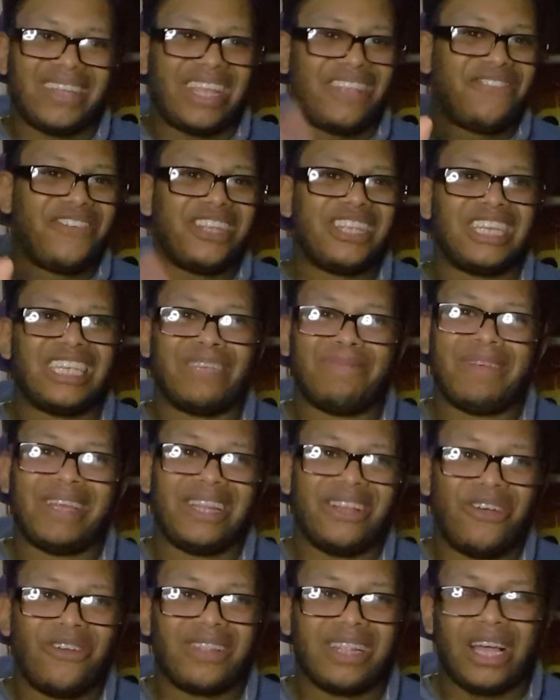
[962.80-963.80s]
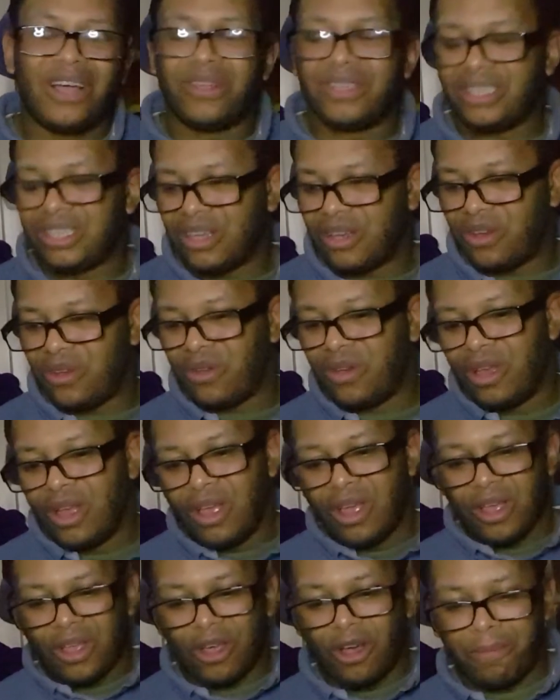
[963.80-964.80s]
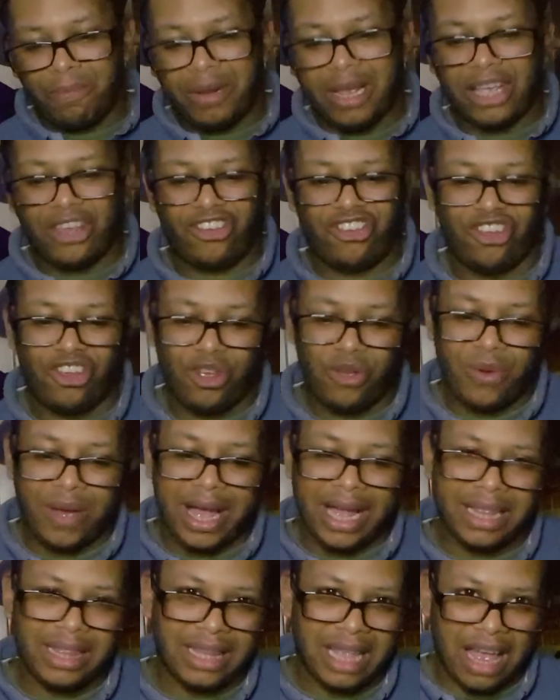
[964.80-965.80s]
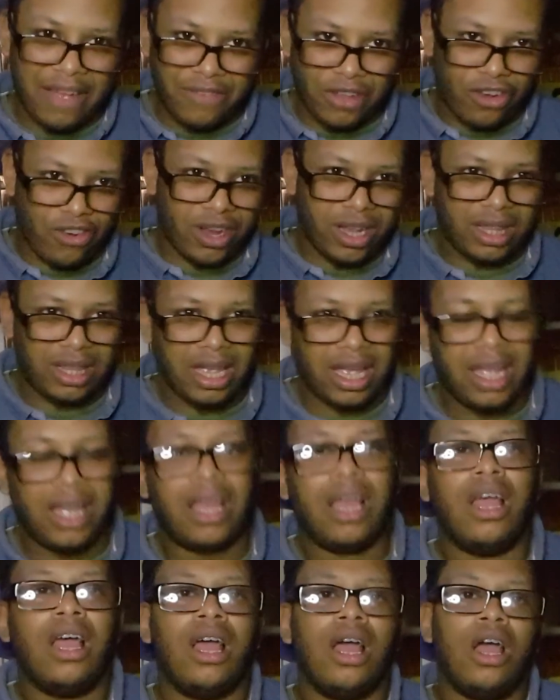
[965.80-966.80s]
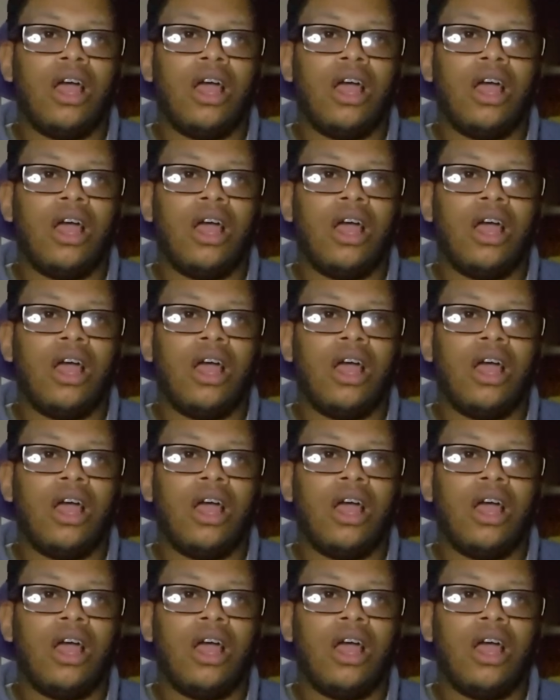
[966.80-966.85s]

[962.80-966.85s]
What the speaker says: man. This video is a bit long now, so God bless you and have a great day.